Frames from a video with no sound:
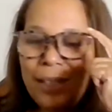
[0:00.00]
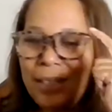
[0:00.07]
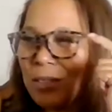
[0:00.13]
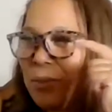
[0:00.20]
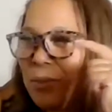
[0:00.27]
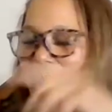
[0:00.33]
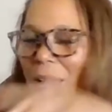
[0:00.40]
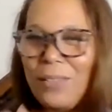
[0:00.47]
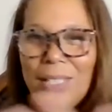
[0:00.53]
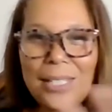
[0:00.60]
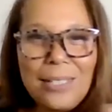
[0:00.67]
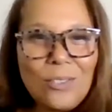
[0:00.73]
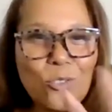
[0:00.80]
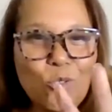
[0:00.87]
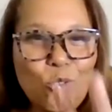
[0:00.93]
So now the
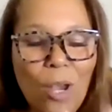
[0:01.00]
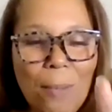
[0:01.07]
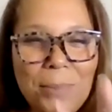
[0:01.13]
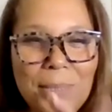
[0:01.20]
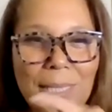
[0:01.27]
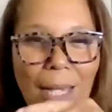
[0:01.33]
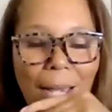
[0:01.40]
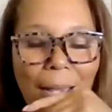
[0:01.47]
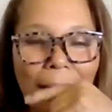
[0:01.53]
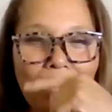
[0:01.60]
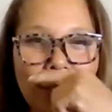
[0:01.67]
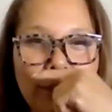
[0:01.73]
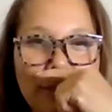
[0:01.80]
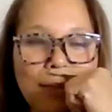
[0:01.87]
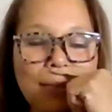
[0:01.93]
kids are
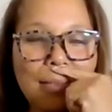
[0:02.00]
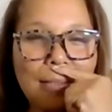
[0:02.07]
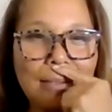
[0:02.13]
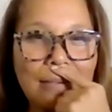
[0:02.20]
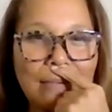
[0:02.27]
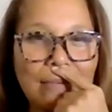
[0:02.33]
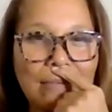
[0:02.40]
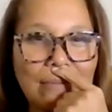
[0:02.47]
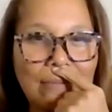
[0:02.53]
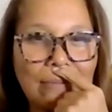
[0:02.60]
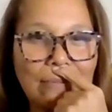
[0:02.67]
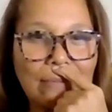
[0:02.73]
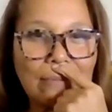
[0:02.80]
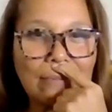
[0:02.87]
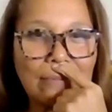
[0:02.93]
traumatized.
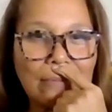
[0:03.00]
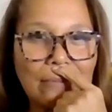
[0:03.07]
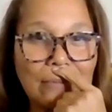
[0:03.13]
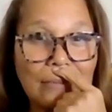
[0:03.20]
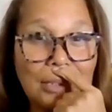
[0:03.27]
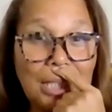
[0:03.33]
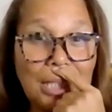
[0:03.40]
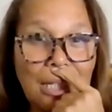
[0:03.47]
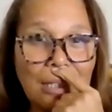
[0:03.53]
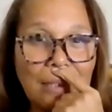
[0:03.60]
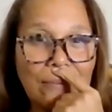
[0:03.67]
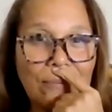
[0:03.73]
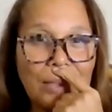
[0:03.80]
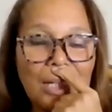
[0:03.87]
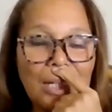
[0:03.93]
Yeah.
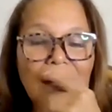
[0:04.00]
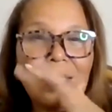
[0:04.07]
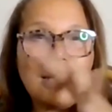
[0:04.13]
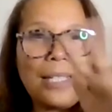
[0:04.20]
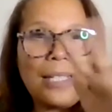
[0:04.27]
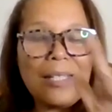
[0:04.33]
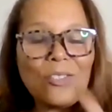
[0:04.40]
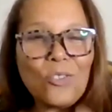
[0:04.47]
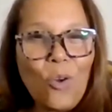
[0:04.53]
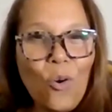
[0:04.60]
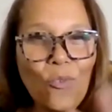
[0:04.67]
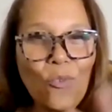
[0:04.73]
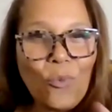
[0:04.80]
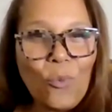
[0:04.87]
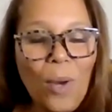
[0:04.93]
Kids are
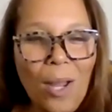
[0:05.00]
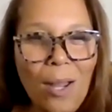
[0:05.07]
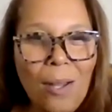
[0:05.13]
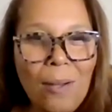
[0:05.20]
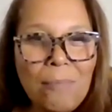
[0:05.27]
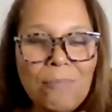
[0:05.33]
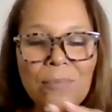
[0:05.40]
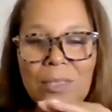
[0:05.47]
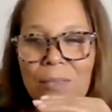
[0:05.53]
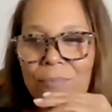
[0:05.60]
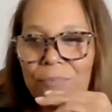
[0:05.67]
overwhelmed.